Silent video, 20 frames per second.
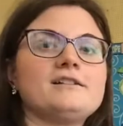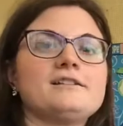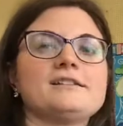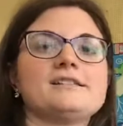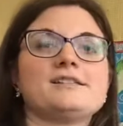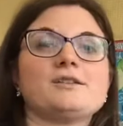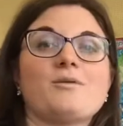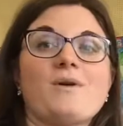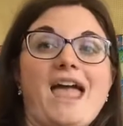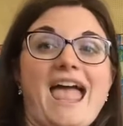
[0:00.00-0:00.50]

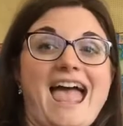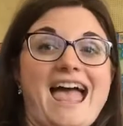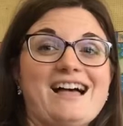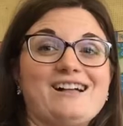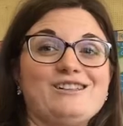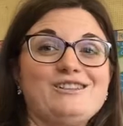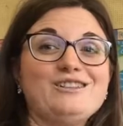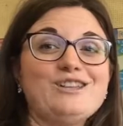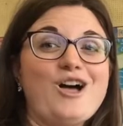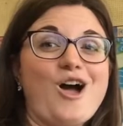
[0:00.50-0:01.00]
so
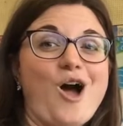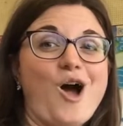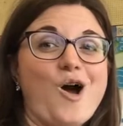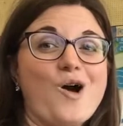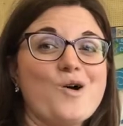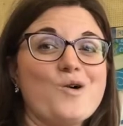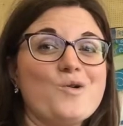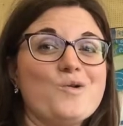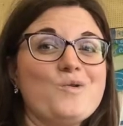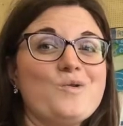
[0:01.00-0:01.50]

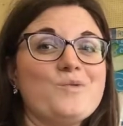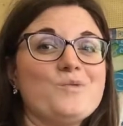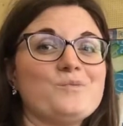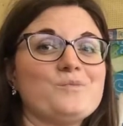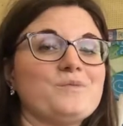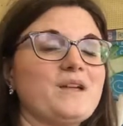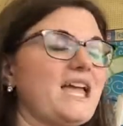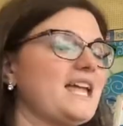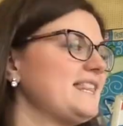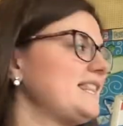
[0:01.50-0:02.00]
L-O,
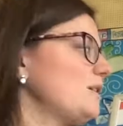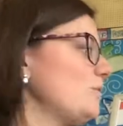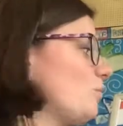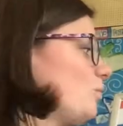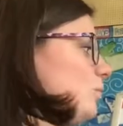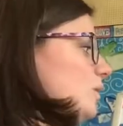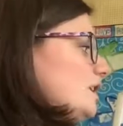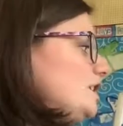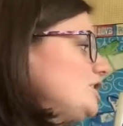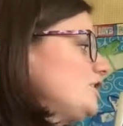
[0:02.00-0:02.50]
and then
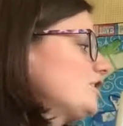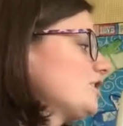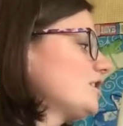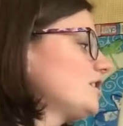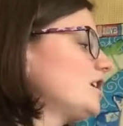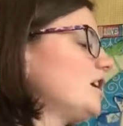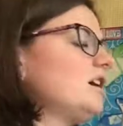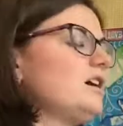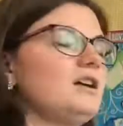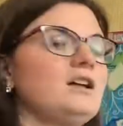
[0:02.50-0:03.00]

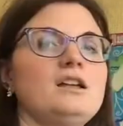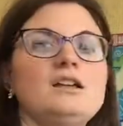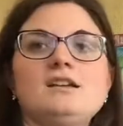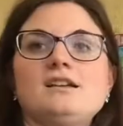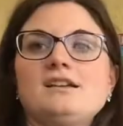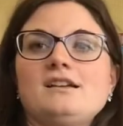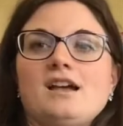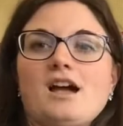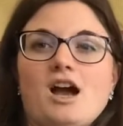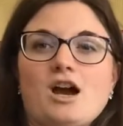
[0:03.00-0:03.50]
which k
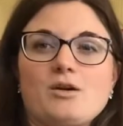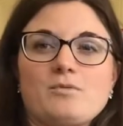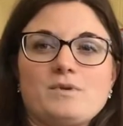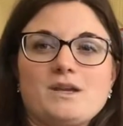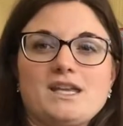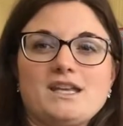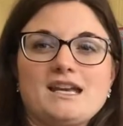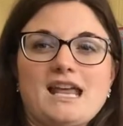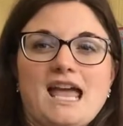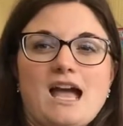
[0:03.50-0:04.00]
how are
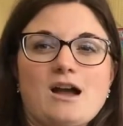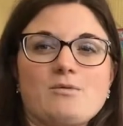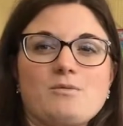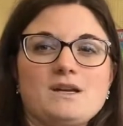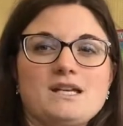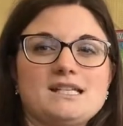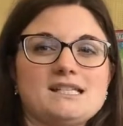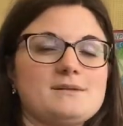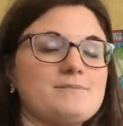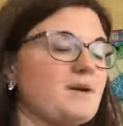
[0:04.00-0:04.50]

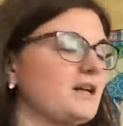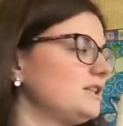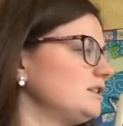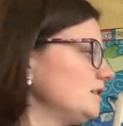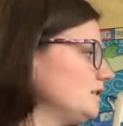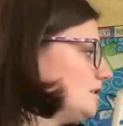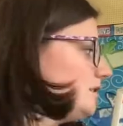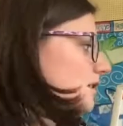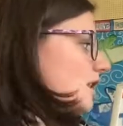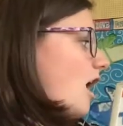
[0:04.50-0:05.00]
we gonna
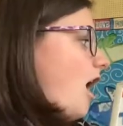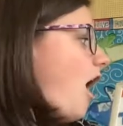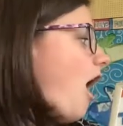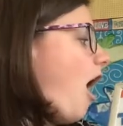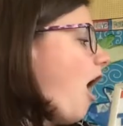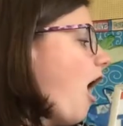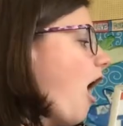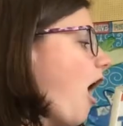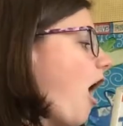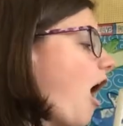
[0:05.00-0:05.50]
spell
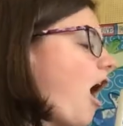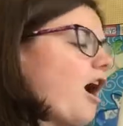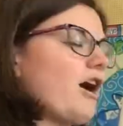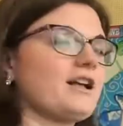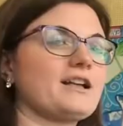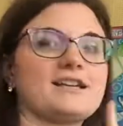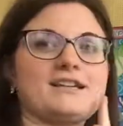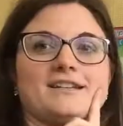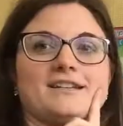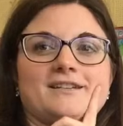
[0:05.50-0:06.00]

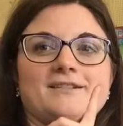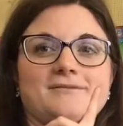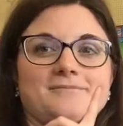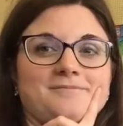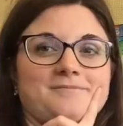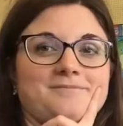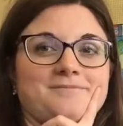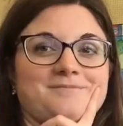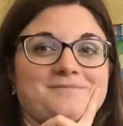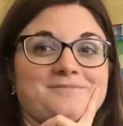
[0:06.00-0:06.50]
lock?
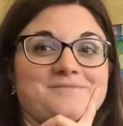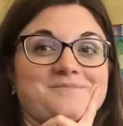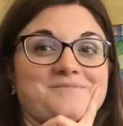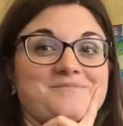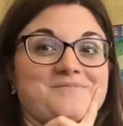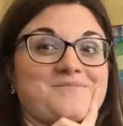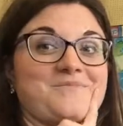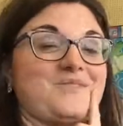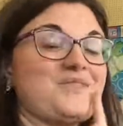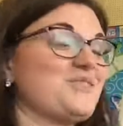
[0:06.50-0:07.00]

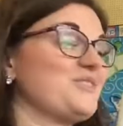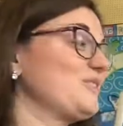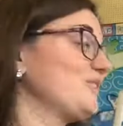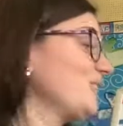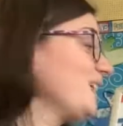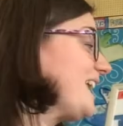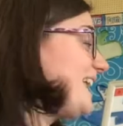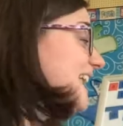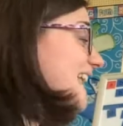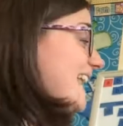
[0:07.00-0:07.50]
There
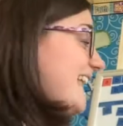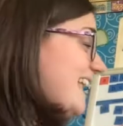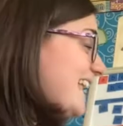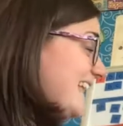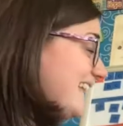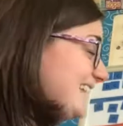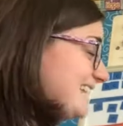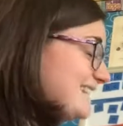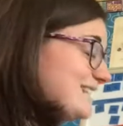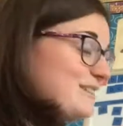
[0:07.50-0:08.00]

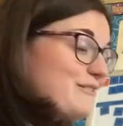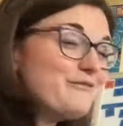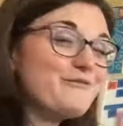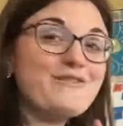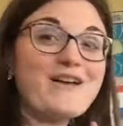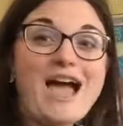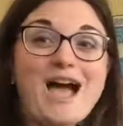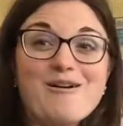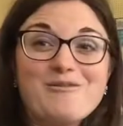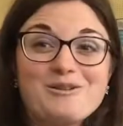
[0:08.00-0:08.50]
is a
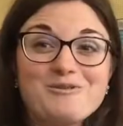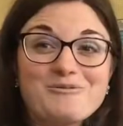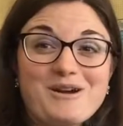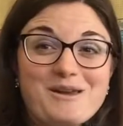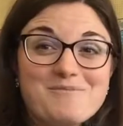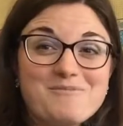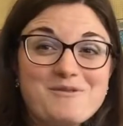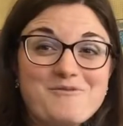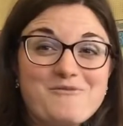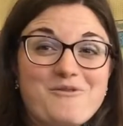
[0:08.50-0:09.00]
vowel
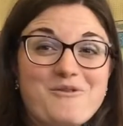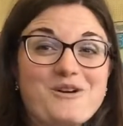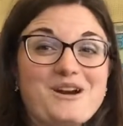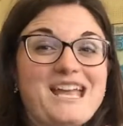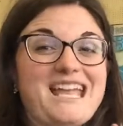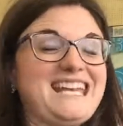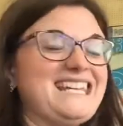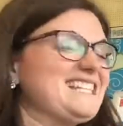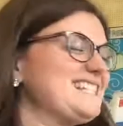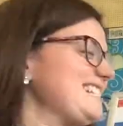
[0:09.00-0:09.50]
right before it
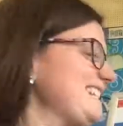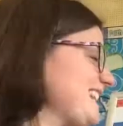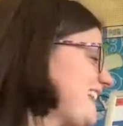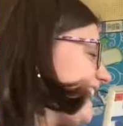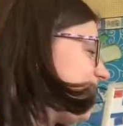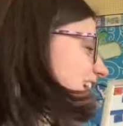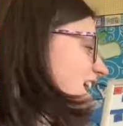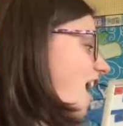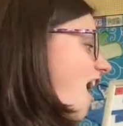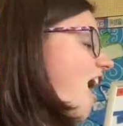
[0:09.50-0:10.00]
and it's
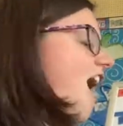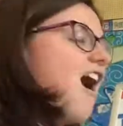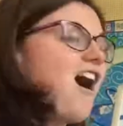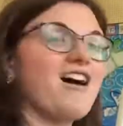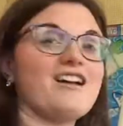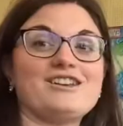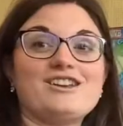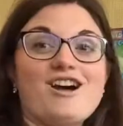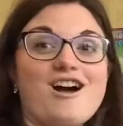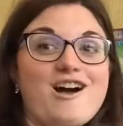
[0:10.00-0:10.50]
saying
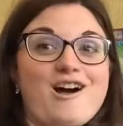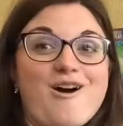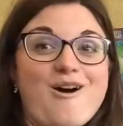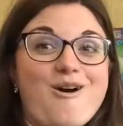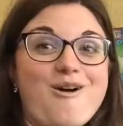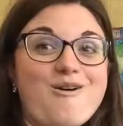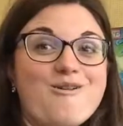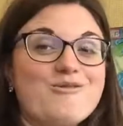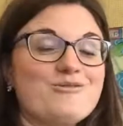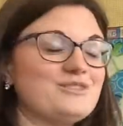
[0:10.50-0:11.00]
ah, not
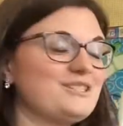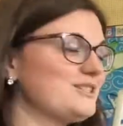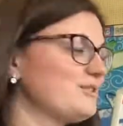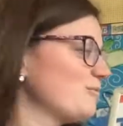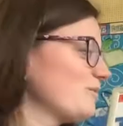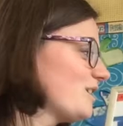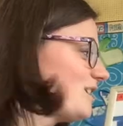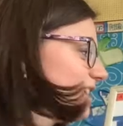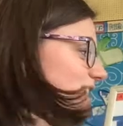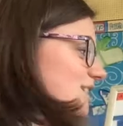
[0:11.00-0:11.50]
O, so
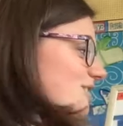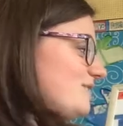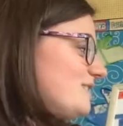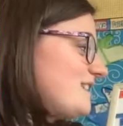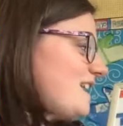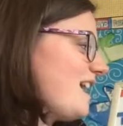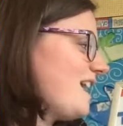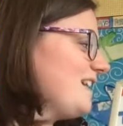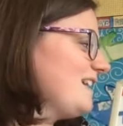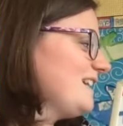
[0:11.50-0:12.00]
we're gonna use
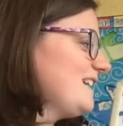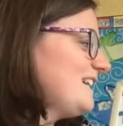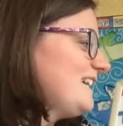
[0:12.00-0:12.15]
that